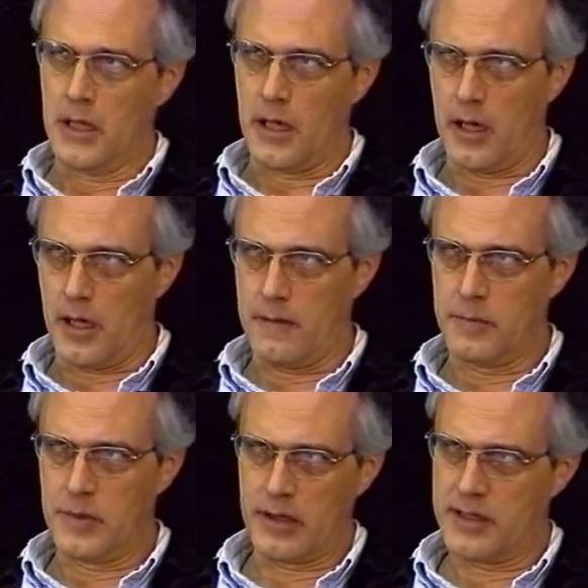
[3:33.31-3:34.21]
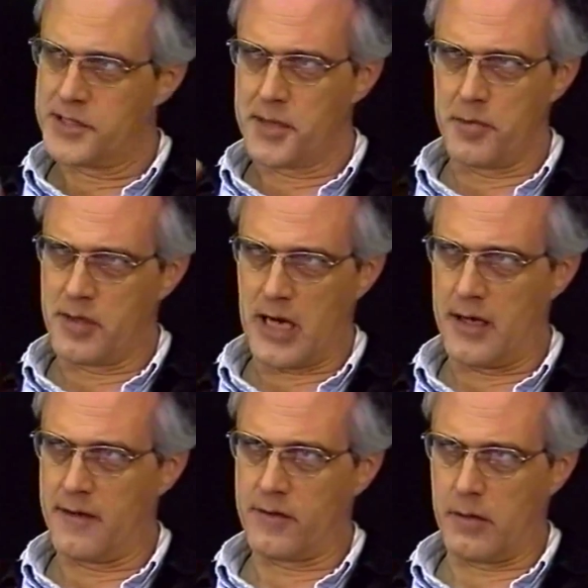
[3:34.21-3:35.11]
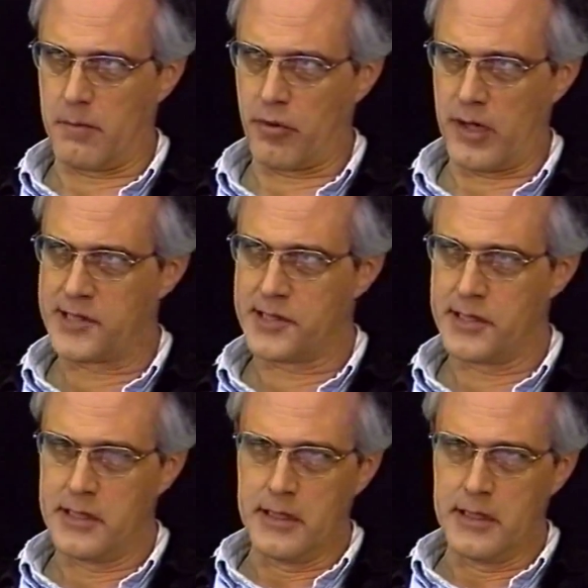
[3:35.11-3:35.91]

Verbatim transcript: Uh, they seemed kind of compressed.